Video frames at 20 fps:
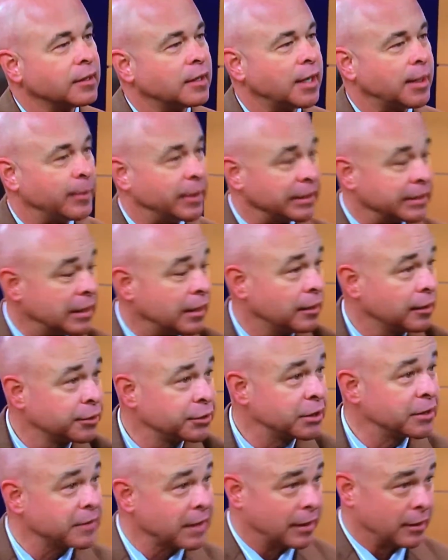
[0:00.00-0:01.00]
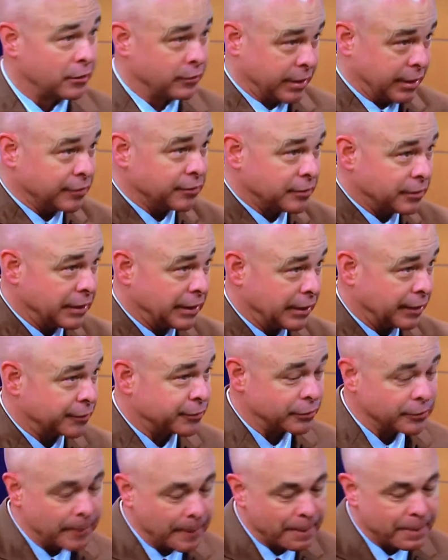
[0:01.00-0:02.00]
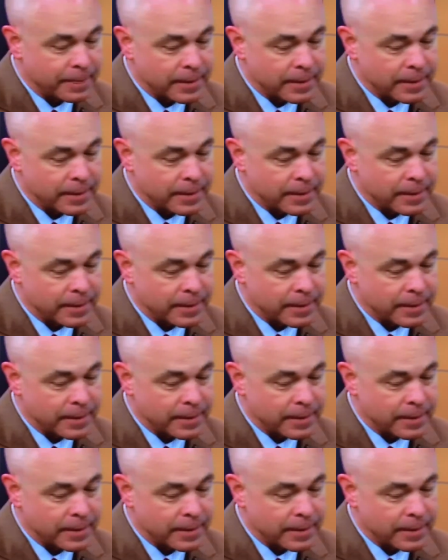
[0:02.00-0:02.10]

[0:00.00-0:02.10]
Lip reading: I'm acknowledging that I'll get to the answer.